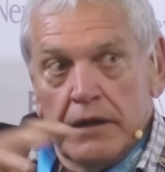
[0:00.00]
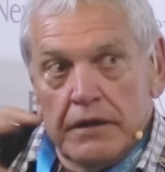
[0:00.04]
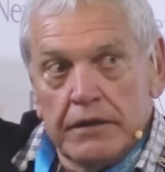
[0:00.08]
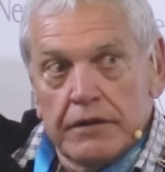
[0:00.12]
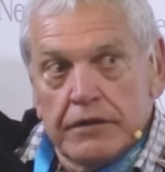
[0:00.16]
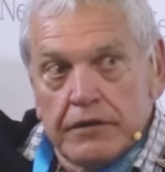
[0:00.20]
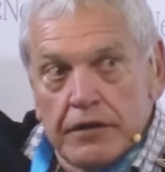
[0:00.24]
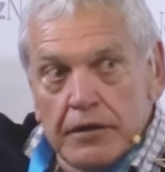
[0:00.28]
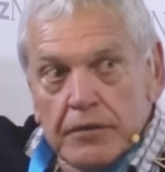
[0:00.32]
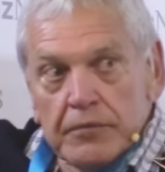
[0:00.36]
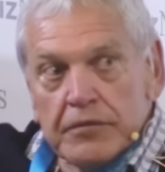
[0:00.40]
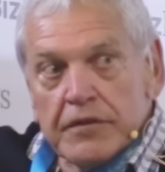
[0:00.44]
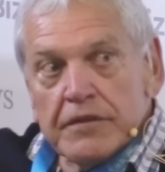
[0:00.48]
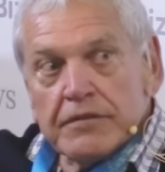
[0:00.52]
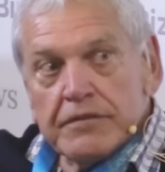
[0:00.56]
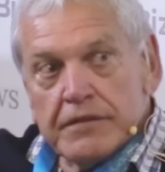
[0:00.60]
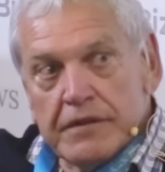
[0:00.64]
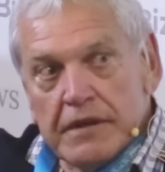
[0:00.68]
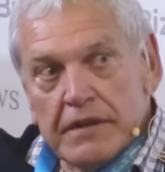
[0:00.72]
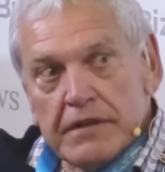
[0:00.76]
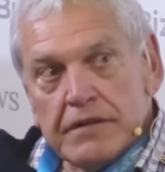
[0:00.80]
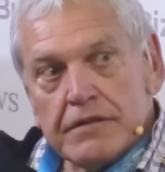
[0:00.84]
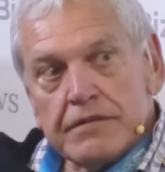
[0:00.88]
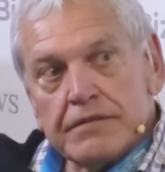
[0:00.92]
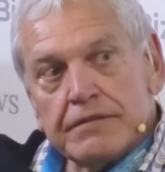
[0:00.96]
in terms of
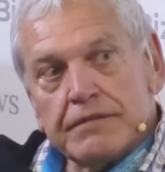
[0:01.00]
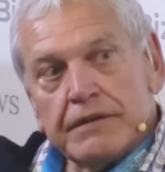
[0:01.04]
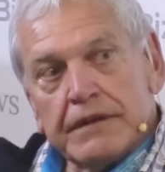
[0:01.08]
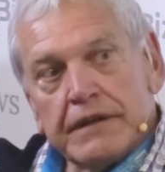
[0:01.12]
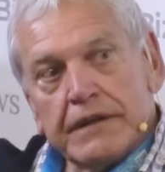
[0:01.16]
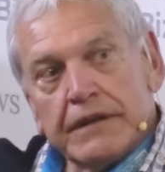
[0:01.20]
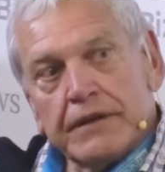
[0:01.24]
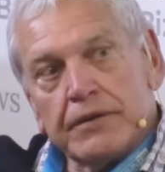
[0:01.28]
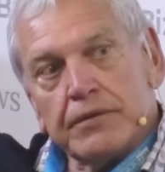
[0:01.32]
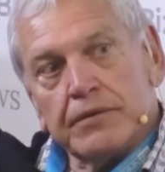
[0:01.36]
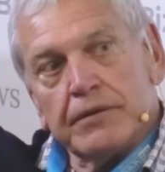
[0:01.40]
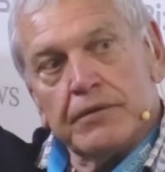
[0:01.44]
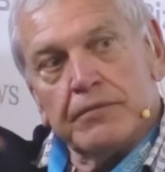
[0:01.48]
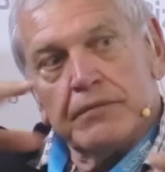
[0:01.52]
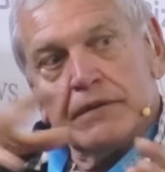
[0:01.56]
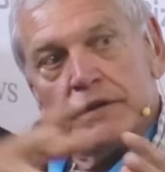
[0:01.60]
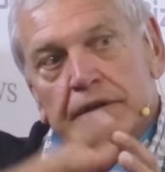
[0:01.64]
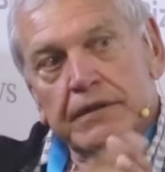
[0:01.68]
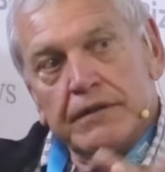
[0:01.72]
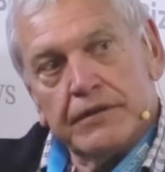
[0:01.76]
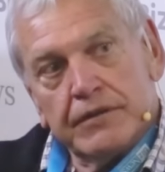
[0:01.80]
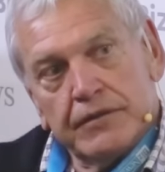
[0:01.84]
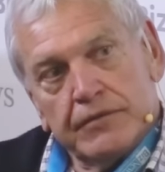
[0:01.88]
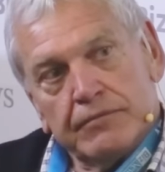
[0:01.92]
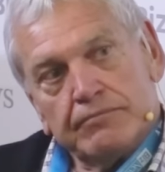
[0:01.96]
satisfying your demand.
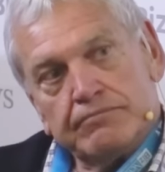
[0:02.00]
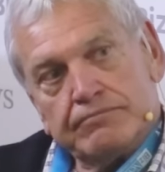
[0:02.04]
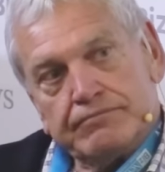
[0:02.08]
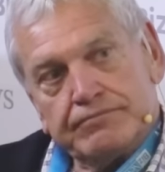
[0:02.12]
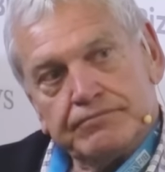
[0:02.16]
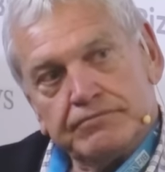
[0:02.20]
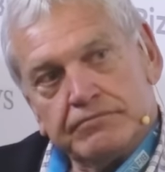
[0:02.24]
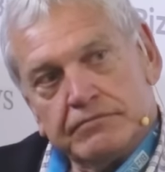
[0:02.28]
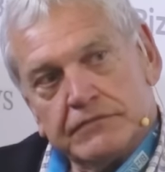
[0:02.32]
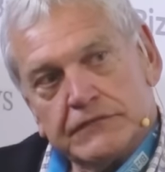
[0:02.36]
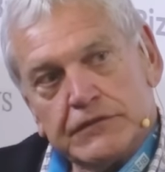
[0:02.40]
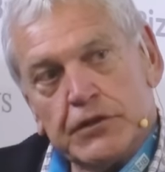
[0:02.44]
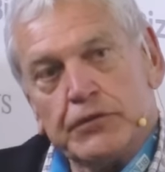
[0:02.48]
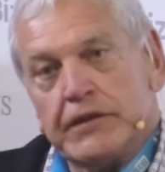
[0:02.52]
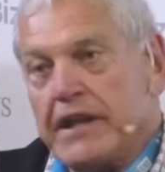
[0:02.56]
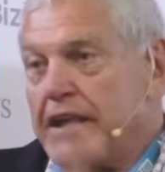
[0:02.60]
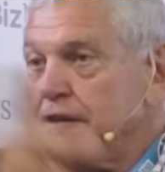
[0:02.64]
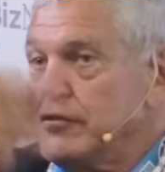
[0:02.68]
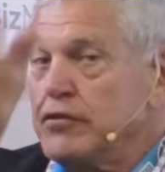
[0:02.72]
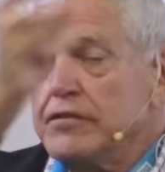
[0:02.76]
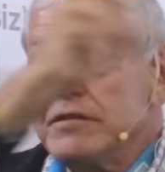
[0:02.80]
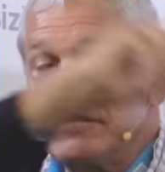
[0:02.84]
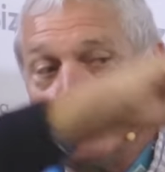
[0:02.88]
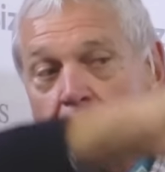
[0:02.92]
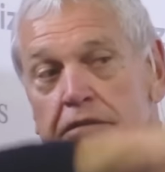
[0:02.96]
So
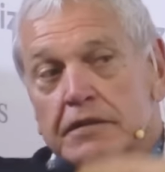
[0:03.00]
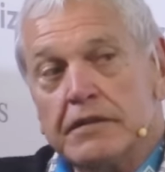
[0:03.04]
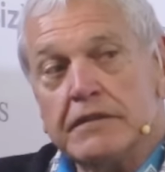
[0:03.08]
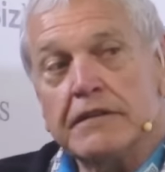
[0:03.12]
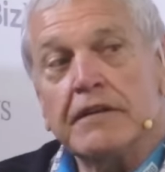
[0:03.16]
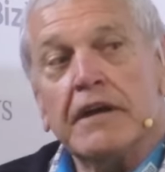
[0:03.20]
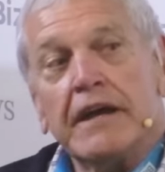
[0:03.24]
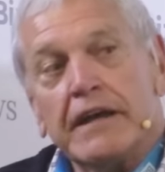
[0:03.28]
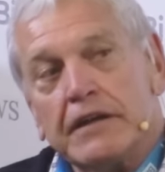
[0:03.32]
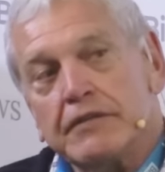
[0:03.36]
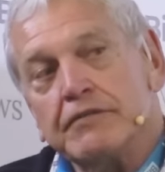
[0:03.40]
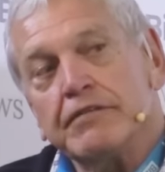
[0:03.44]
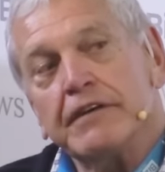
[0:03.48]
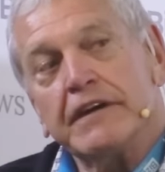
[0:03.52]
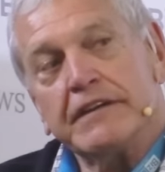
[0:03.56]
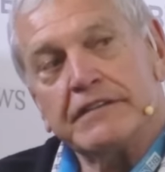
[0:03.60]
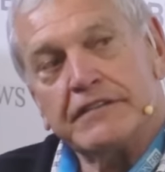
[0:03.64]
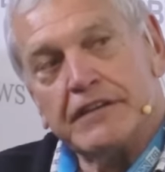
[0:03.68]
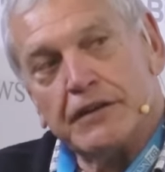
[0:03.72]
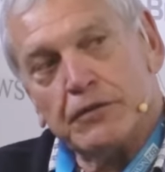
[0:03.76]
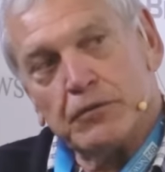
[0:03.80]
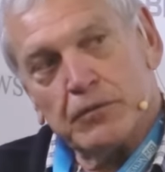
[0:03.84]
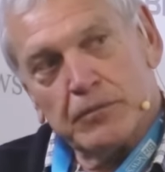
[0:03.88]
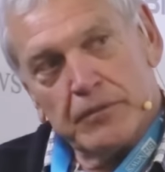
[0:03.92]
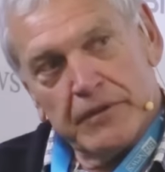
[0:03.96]
that's the
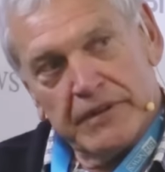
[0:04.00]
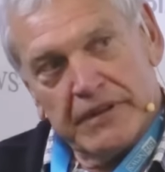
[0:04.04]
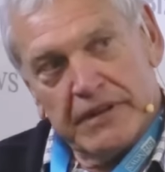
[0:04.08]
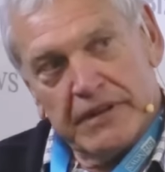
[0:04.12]
advice I will